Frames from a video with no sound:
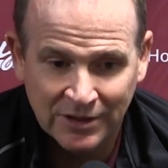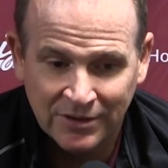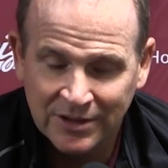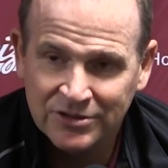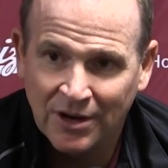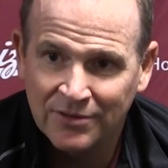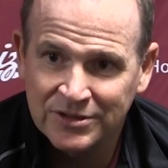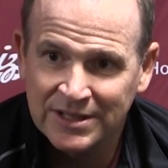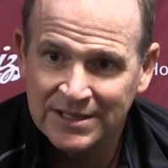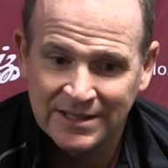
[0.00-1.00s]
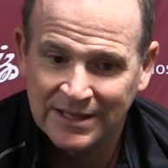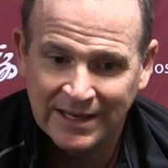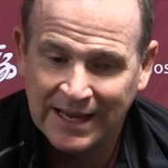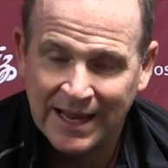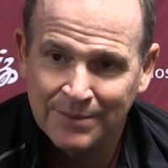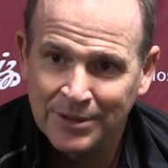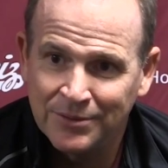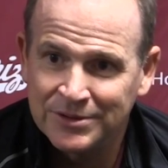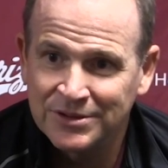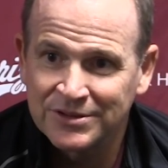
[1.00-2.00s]
this off season, and it can't be
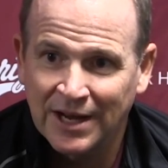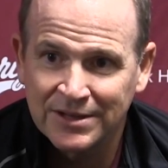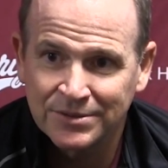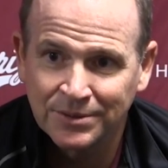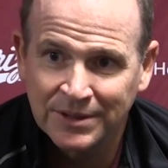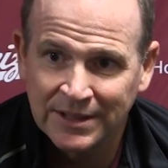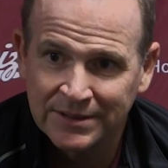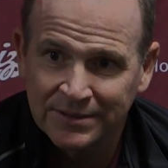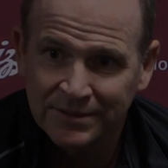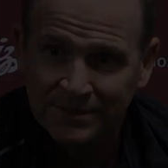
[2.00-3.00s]
with just high school kids.